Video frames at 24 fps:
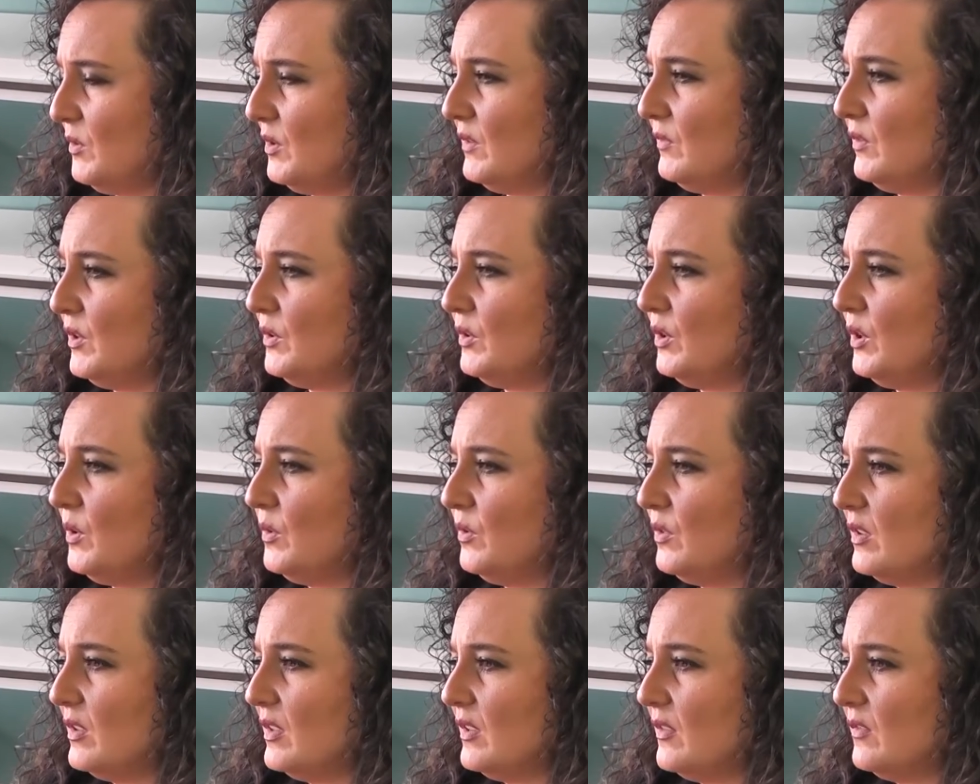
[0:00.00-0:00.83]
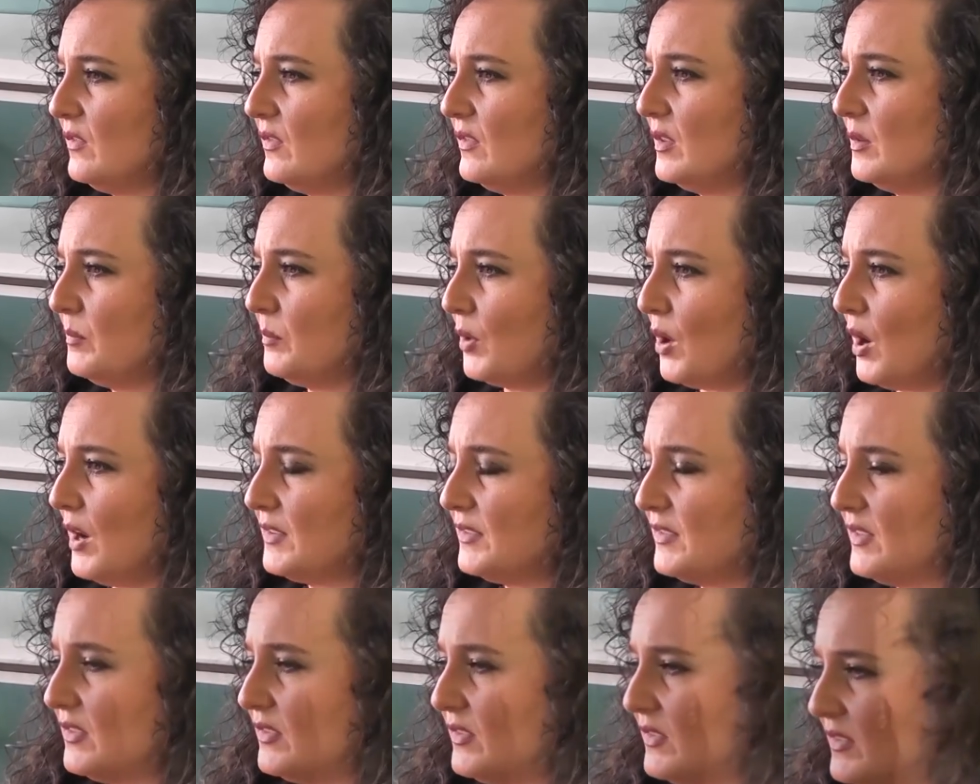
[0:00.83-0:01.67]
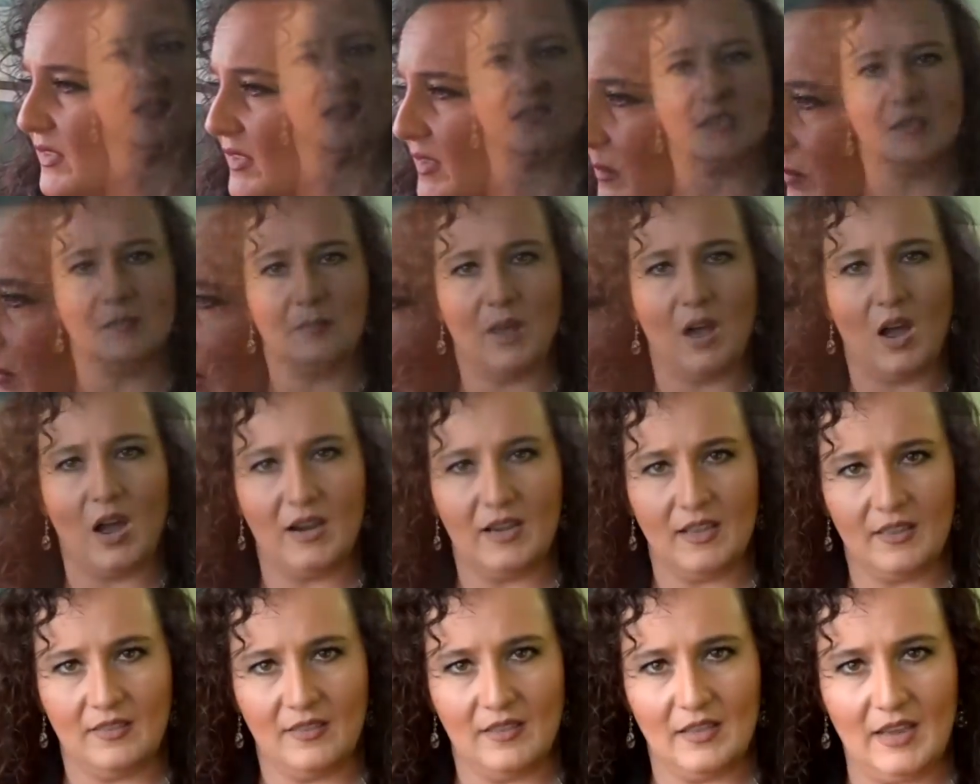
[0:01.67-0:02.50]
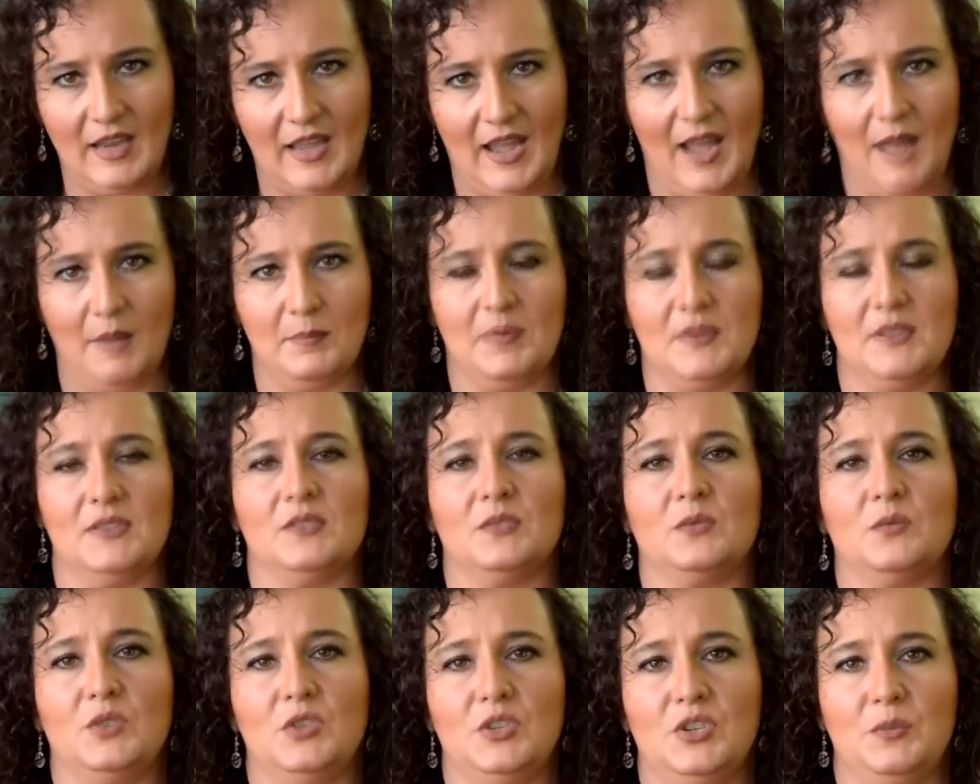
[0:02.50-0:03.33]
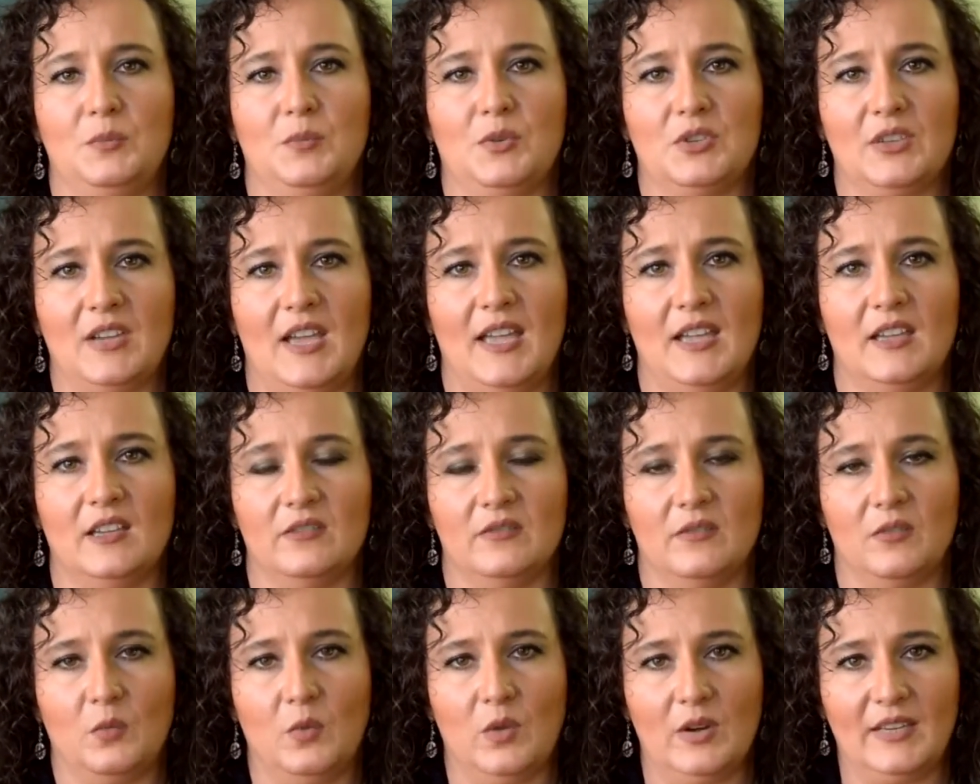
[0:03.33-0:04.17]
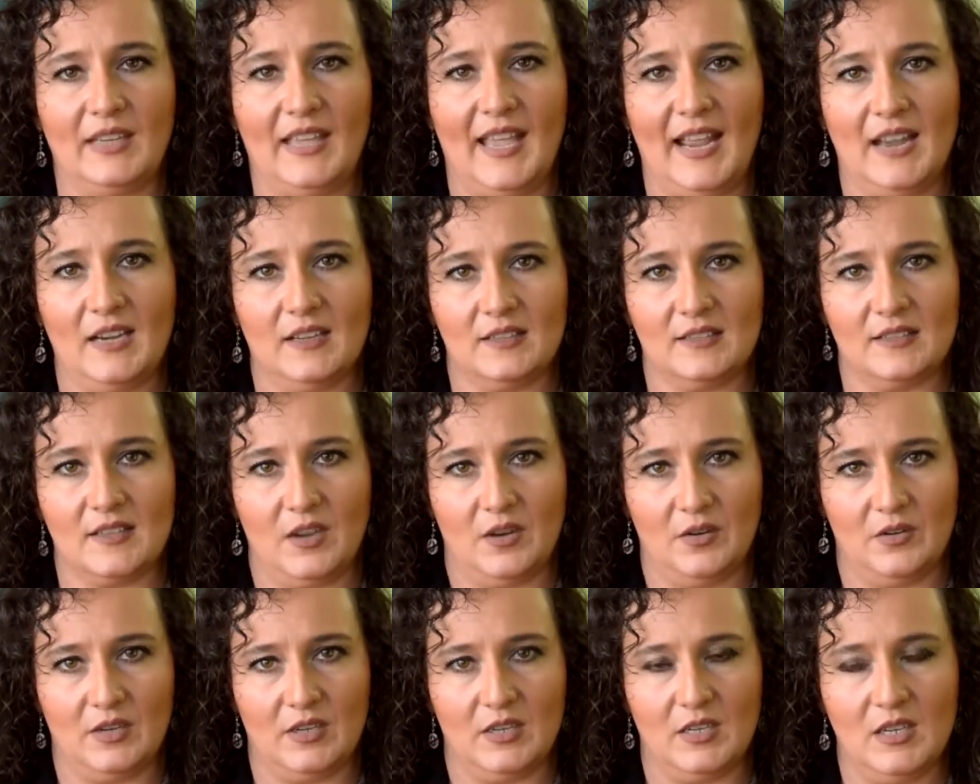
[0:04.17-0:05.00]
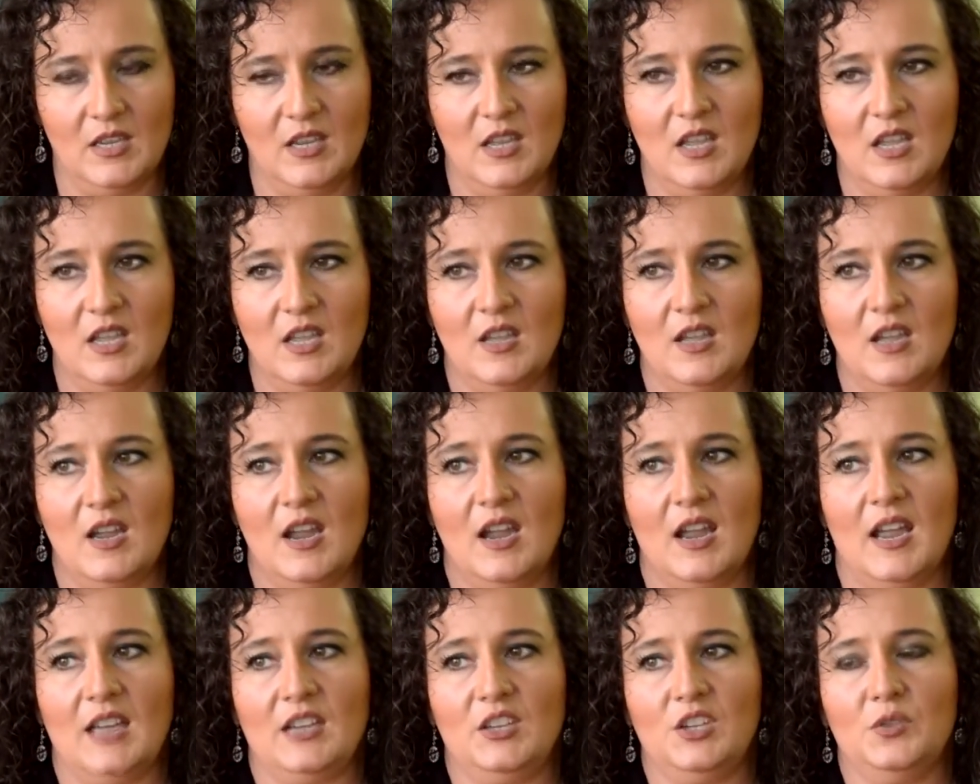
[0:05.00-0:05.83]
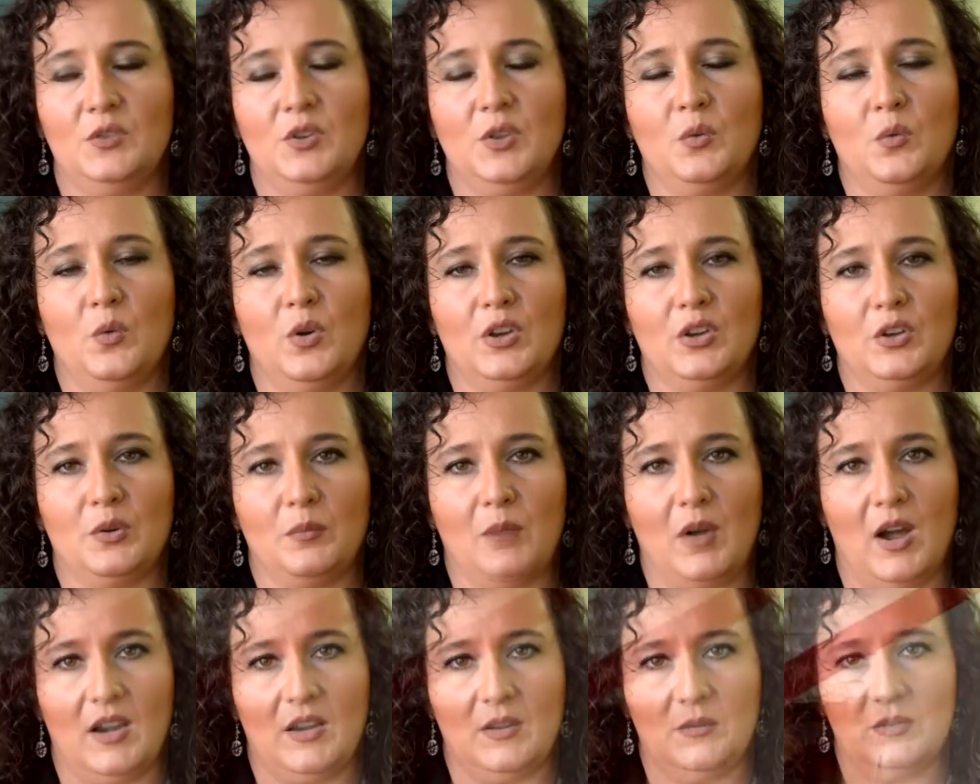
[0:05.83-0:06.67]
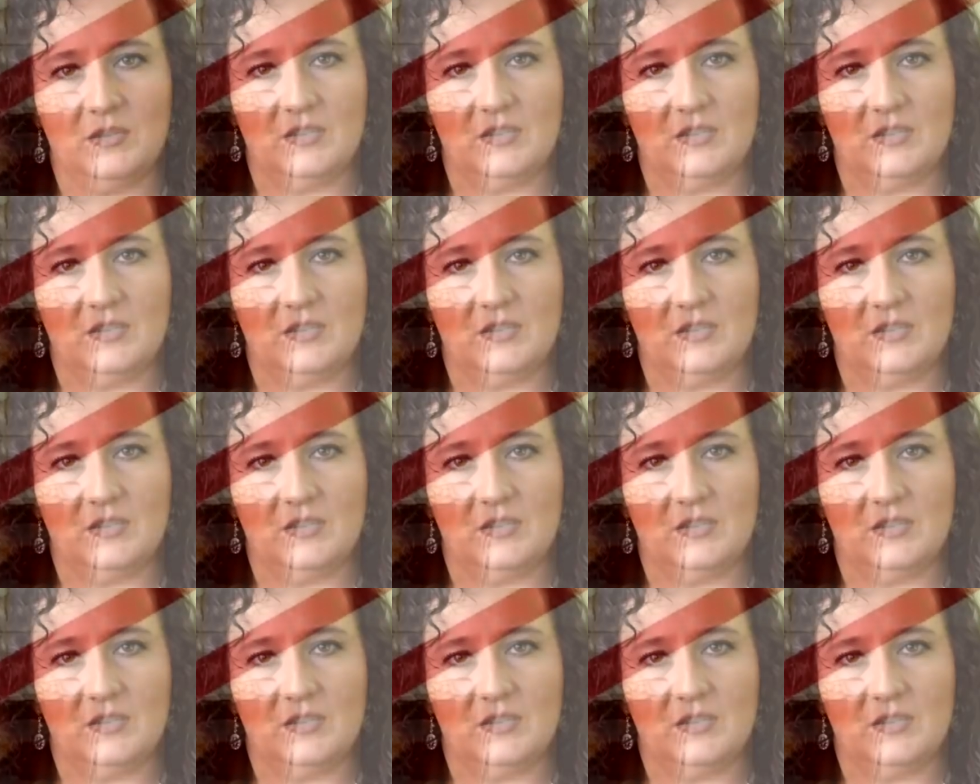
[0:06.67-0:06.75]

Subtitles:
you knew the processes in the body that happens when you partake of one can of soda, you knew what your body